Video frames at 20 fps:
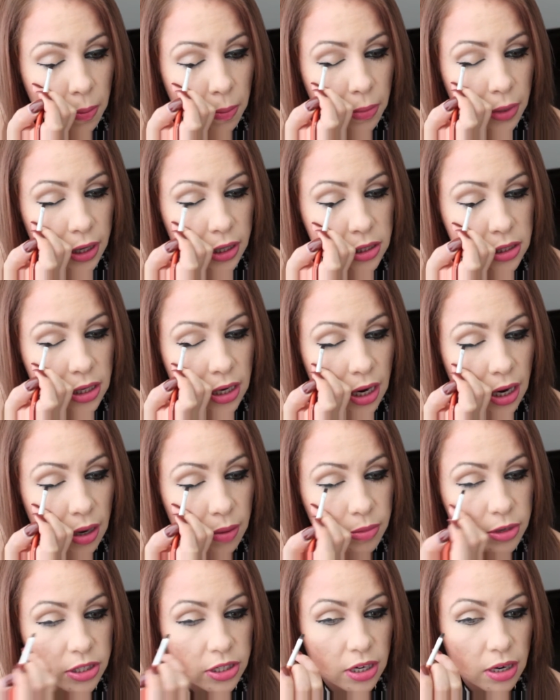but today
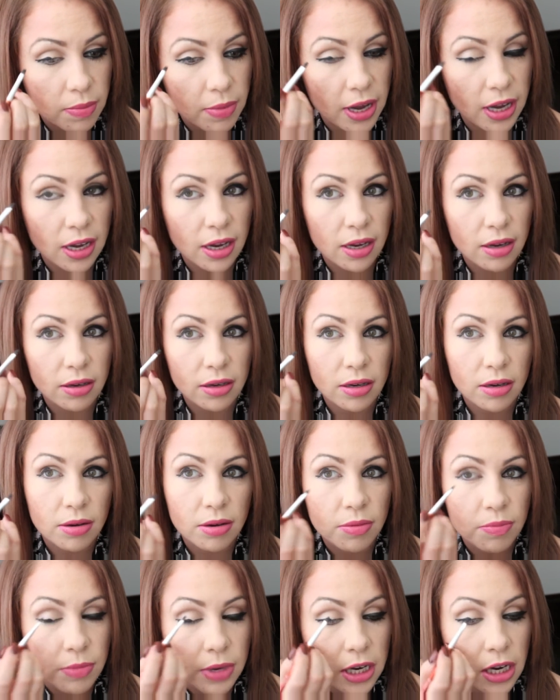I'm just going to make it
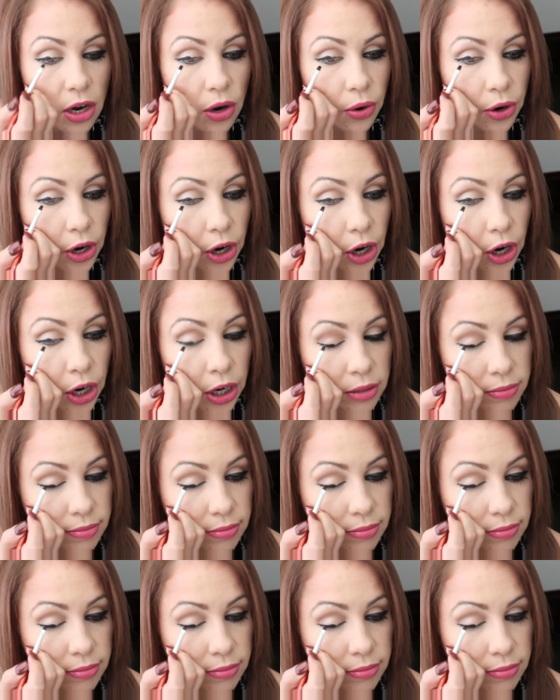mediocre.